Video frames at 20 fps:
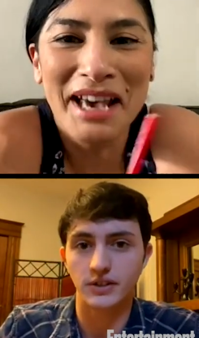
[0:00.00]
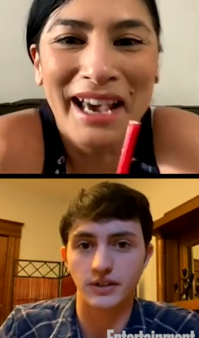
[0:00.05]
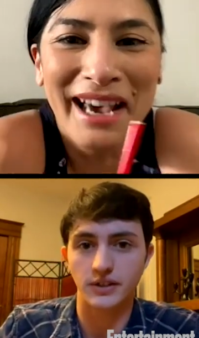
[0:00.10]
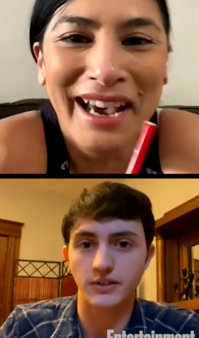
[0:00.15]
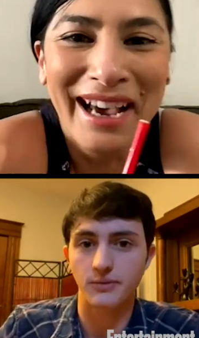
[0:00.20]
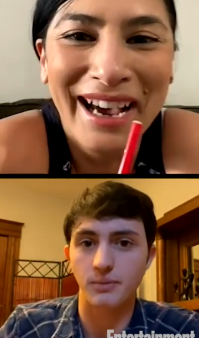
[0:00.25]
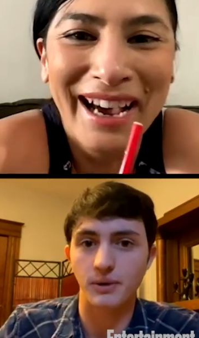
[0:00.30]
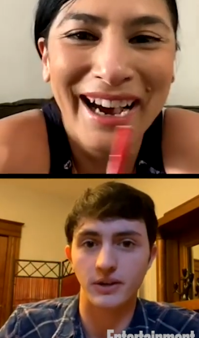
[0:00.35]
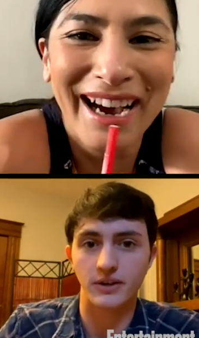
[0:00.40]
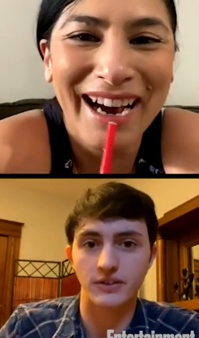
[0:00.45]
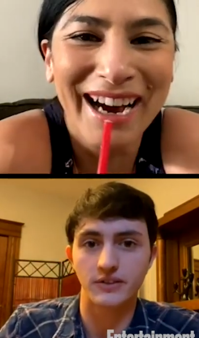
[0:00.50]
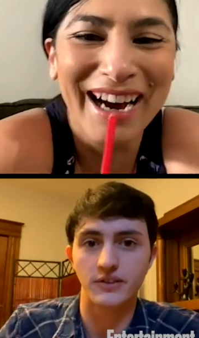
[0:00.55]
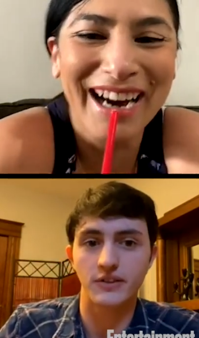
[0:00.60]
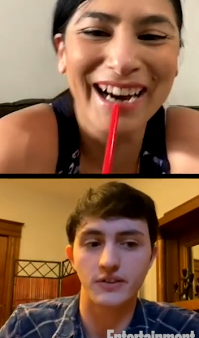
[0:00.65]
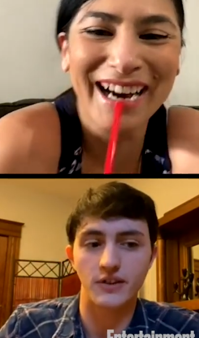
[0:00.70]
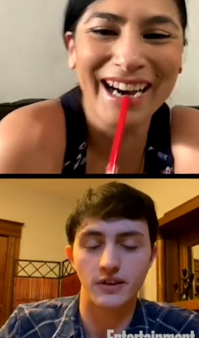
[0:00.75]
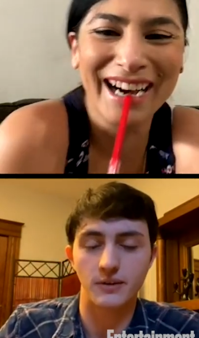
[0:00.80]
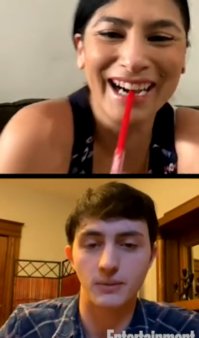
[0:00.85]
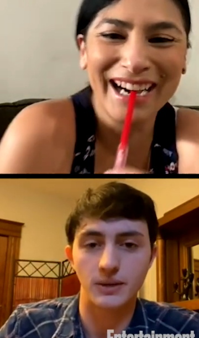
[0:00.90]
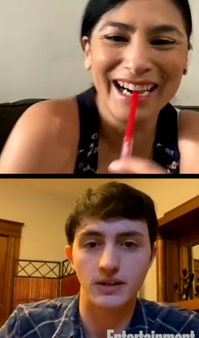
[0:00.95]
Speaker 1: experiences
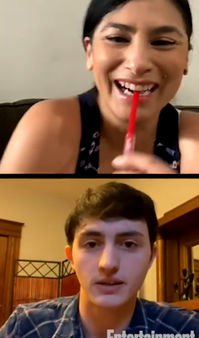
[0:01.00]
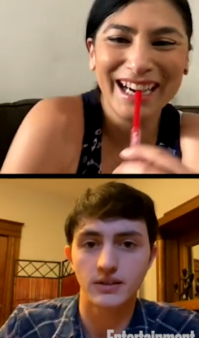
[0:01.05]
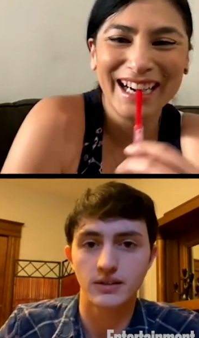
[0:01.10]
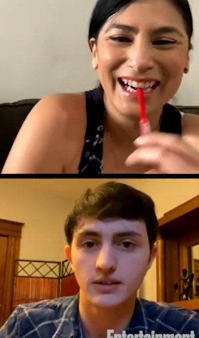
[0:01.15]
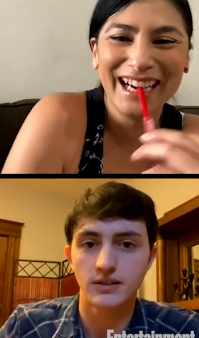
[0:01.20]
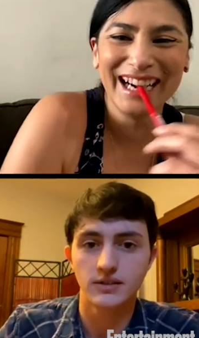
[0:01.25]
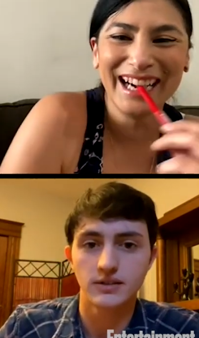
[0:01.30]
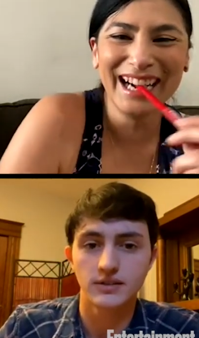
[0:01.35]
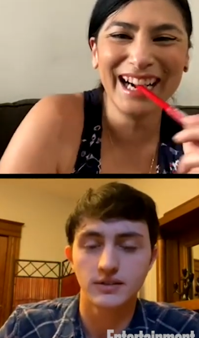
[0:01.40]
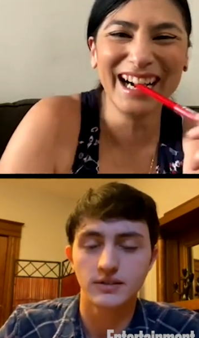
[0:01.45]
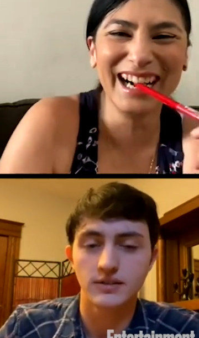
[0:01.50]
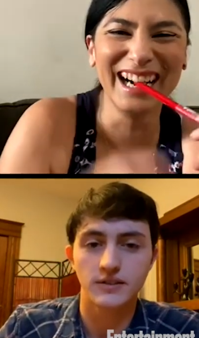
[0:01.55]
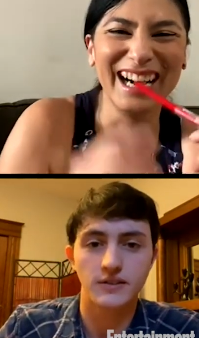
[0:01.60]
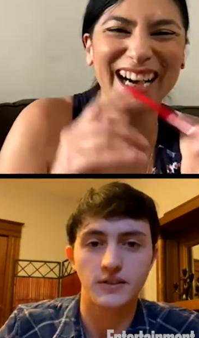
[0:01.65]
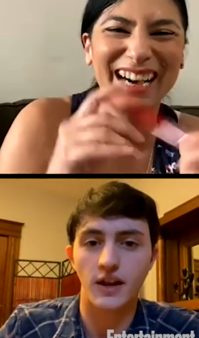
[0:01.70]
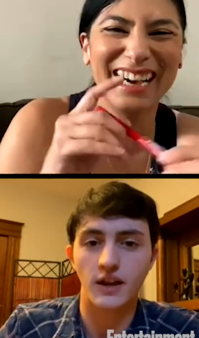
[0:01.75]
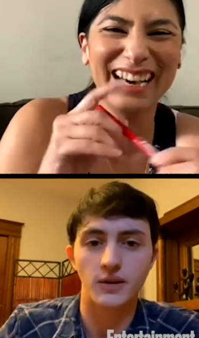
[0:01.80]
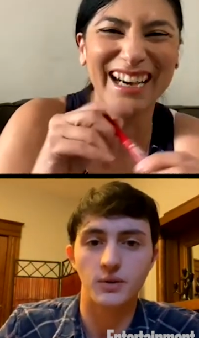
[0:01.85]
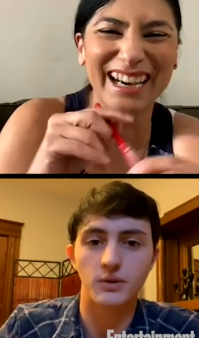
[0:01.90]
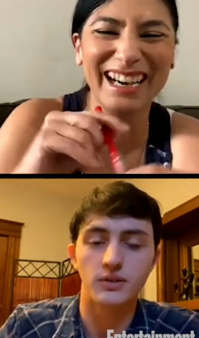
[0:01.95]
onto me. That's
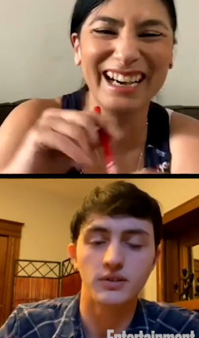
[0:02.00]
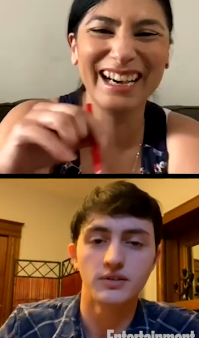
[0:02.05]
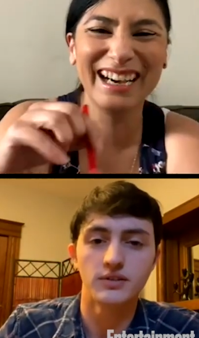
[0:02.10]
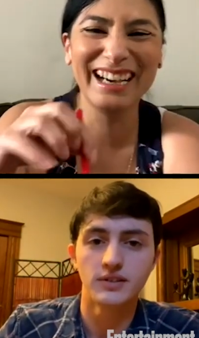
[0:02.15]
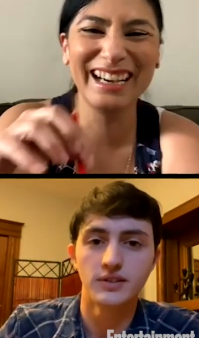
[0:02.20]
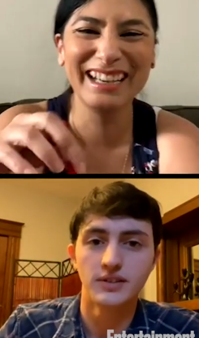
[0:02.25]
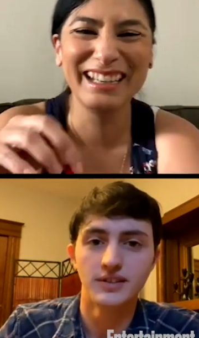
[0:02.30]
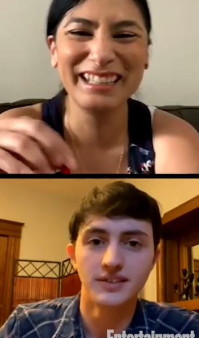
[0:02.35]
not cool.